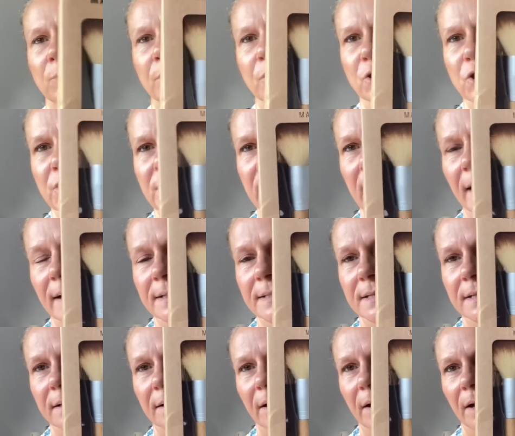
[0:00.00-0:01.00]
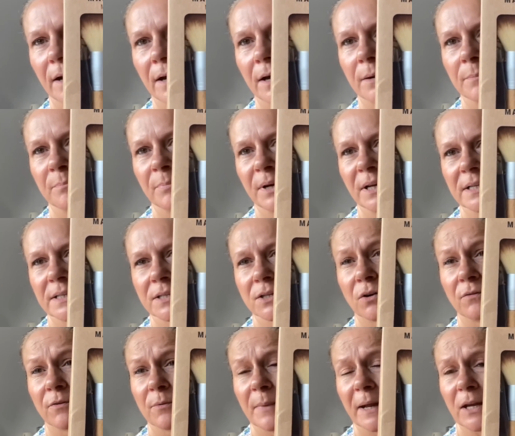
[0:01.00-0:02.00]
brush set, but it's
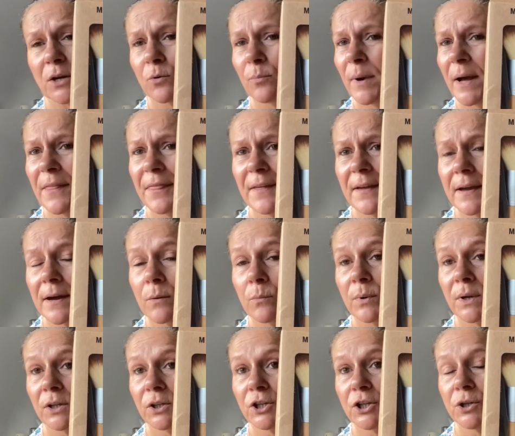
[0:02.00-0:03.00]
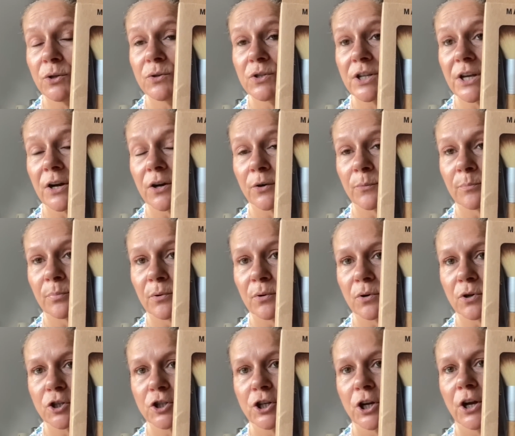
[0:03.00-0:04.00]
not for makeup. I think I will use the odd
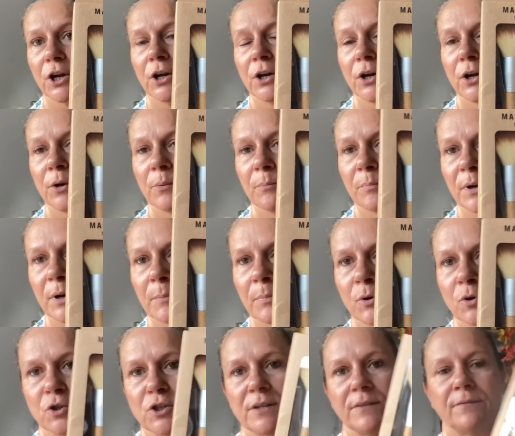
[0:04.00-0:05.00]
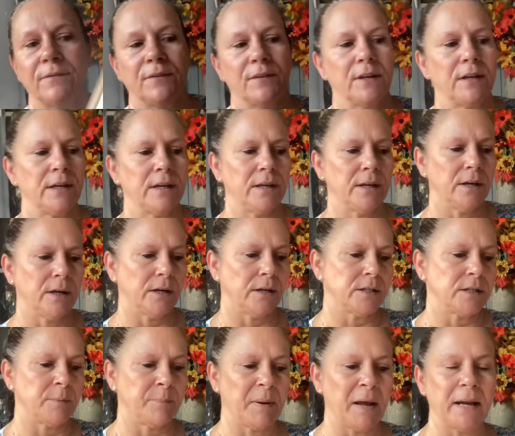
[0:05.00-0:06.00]
brush, but I bought it for the
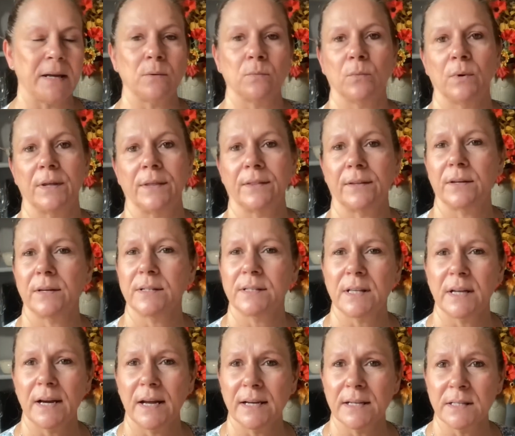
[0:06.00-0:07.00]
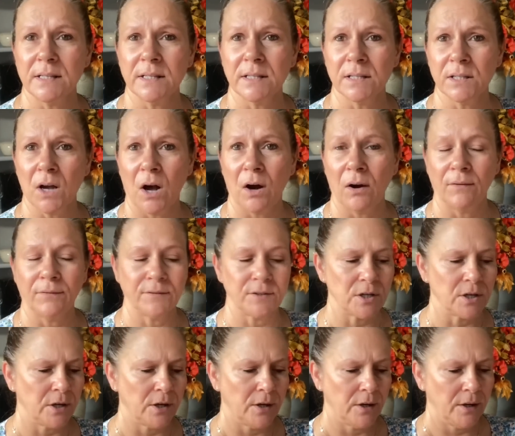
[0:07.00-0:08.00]
to paint with because they're nice and soft.
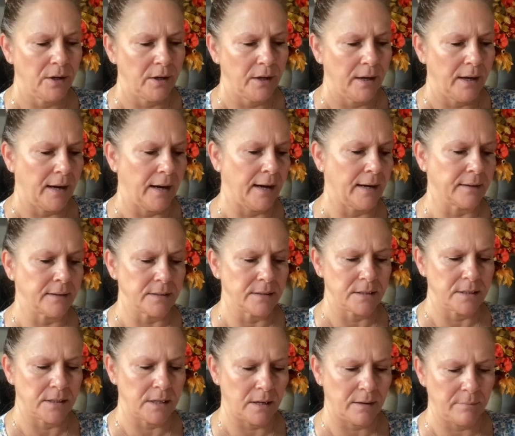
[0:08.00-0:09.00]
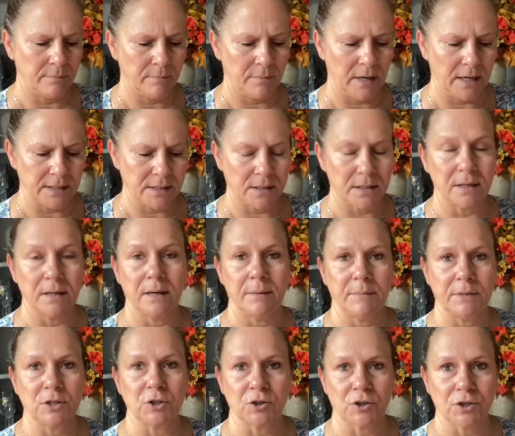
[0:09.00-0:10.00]
And let
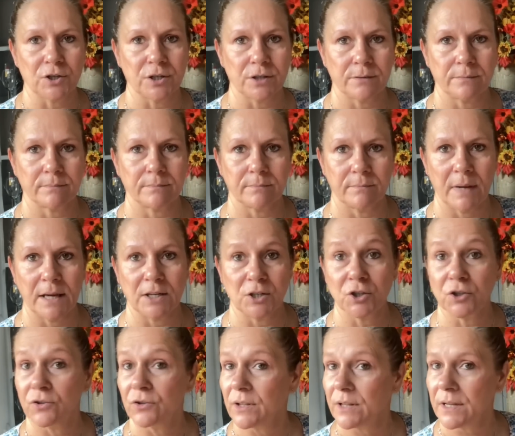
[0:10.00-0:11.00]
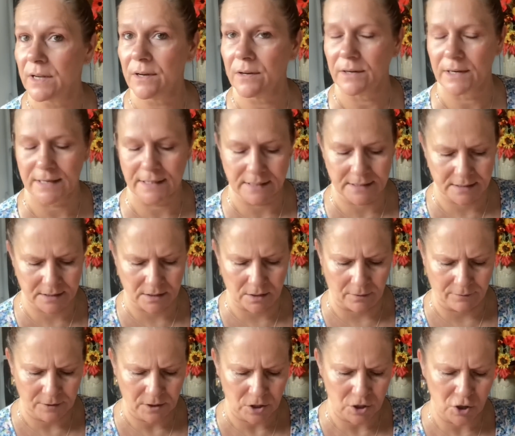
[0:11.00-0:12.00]
me just make sure that they are nice and
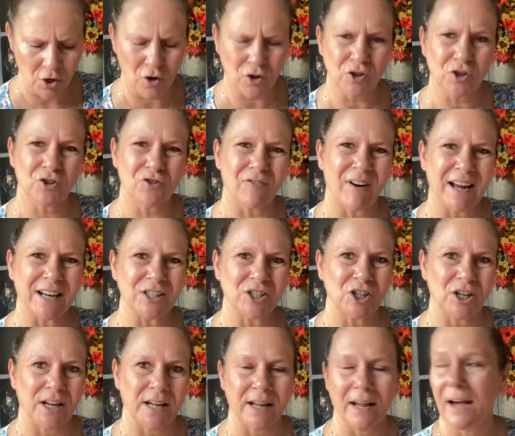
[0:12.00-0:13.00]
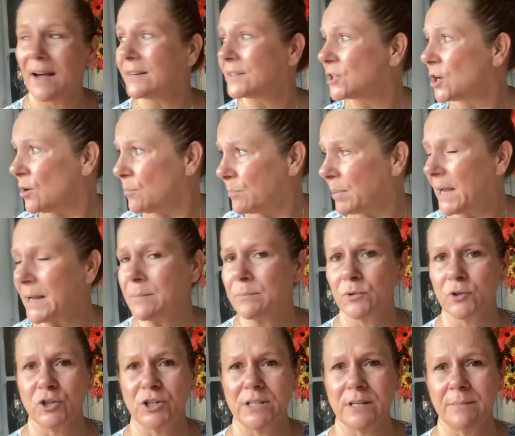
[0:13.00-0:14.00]
soft, not scratchy. I'd got
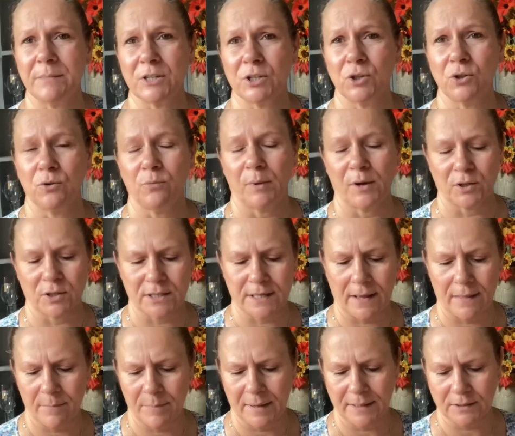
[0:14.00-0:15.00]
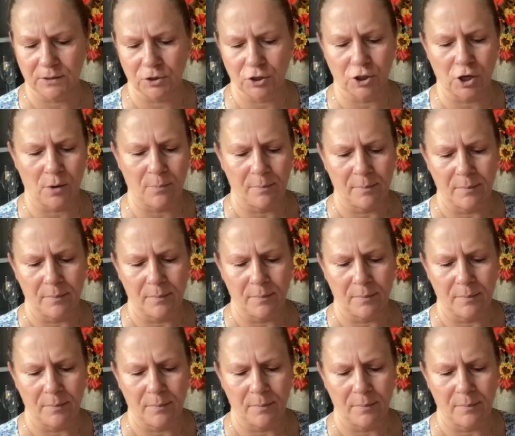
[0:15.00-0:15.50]
paintbrushes in my toolbox down the Petal